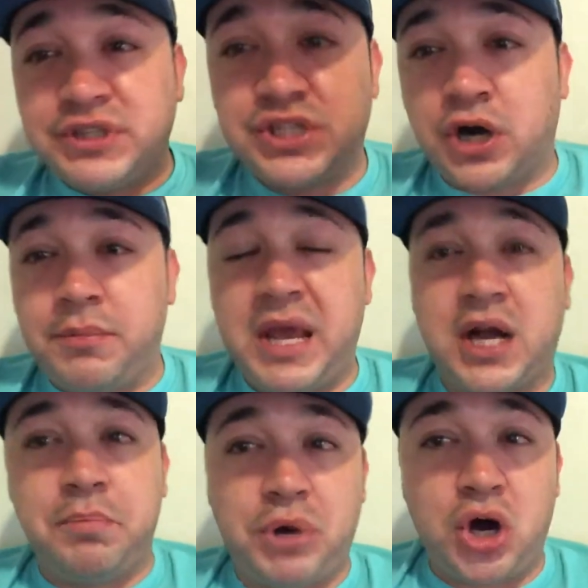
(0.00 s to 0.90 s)
Star
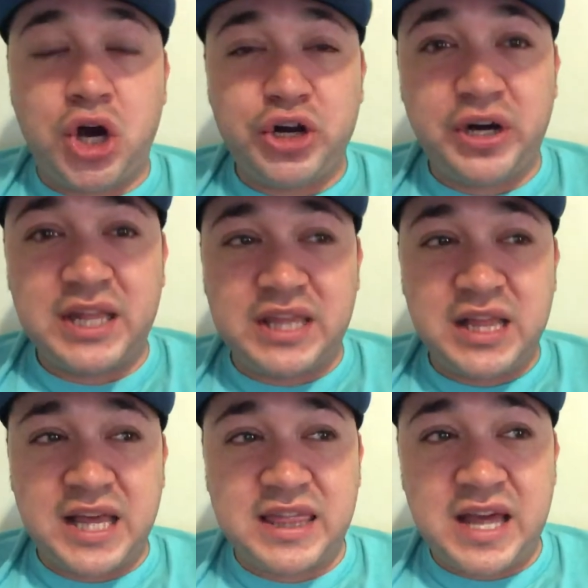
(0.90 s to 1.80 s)
makeup on or anything
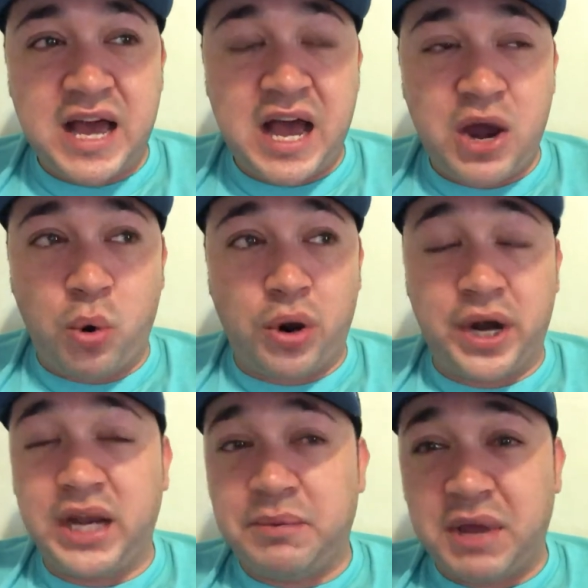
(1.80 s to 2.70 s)
like that, or
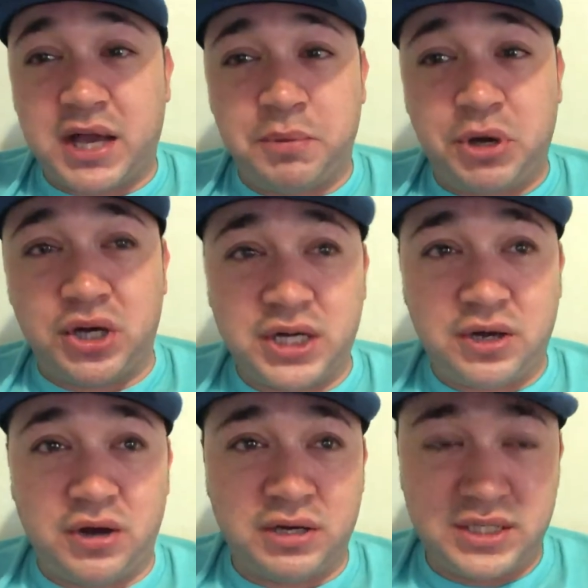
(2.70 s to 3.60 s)
any makeup on at
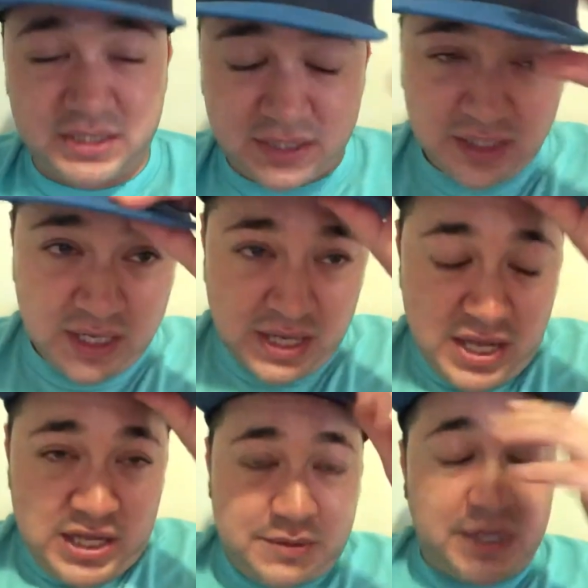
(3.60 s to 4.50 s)
all, because
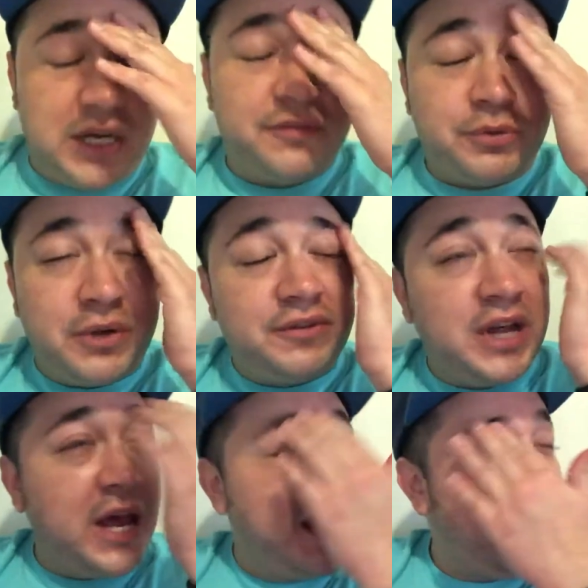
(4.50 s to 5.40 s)
It's been kind of a rough
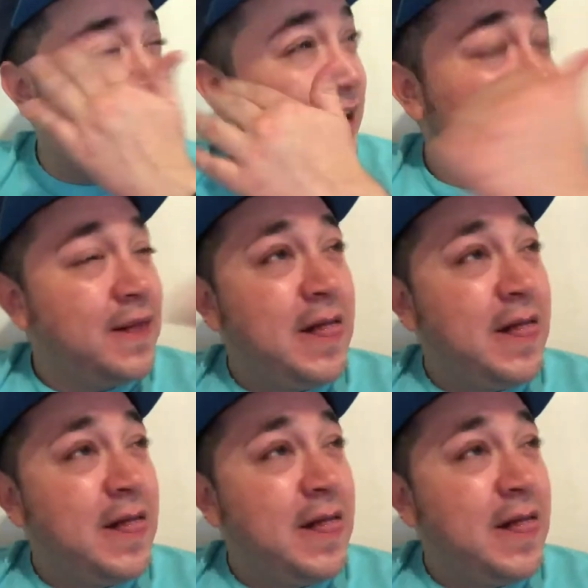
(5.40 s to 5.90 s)
day.